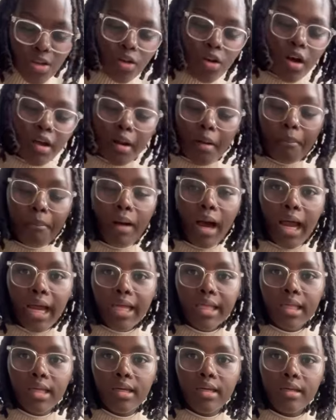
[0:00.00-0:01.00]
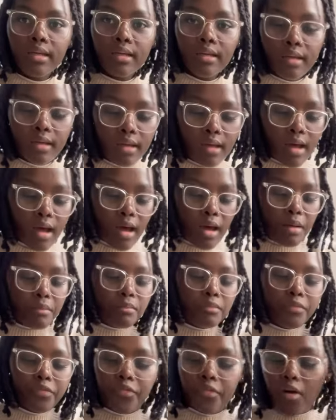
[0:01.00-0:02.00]
got a mic
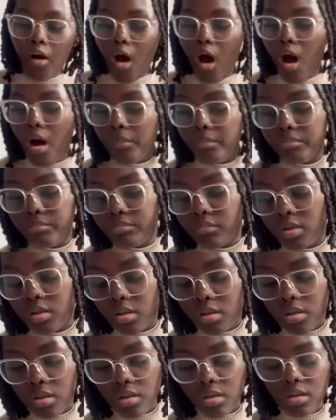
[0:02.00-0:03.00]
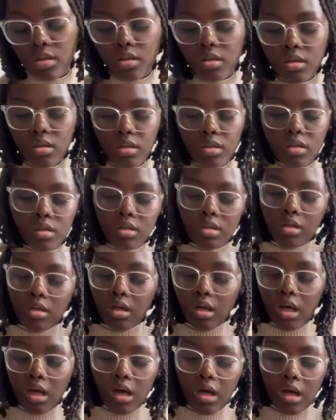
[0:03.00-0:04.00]
from
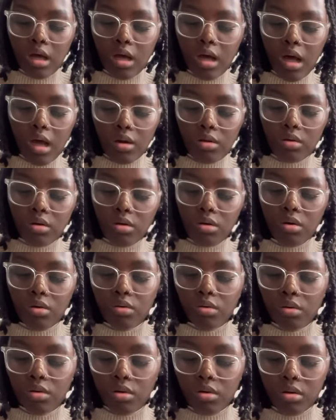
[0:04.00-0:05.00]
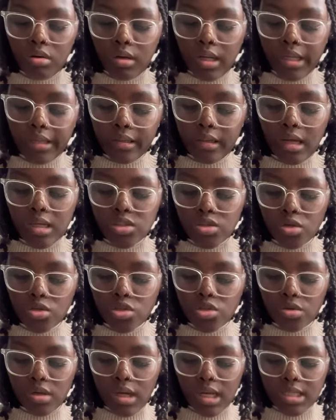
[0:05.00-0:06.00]
I don't know. Like I told
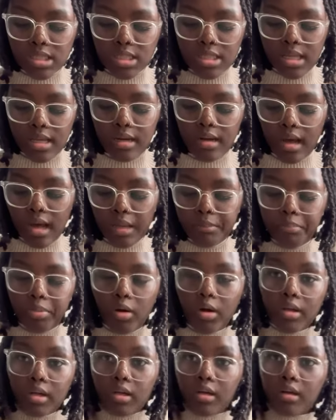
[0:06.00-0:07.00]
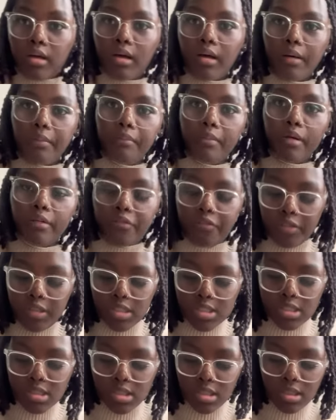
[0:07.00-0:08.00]
you guys that I bought a
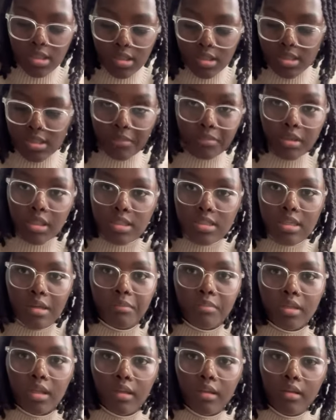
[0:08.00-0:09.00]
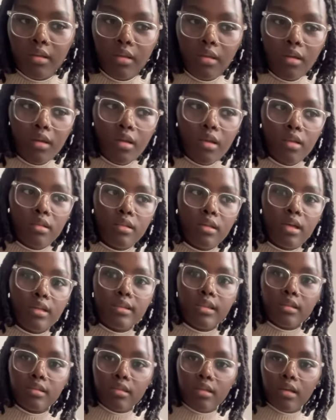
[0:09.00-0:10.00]
VC something something.
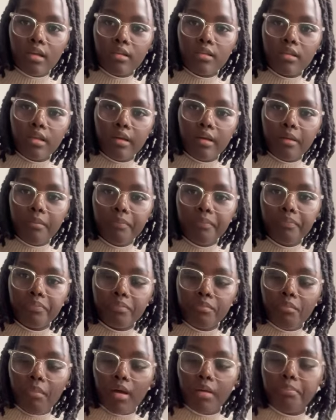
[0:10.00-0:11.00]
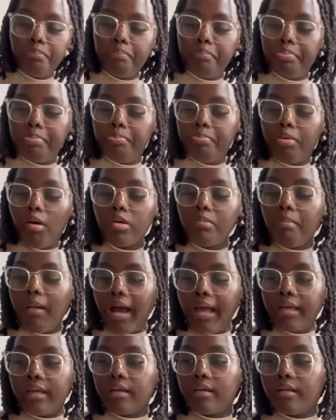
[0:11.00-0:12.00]
The my pod
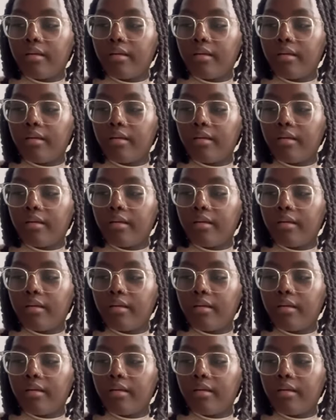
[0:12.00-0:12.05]
mic.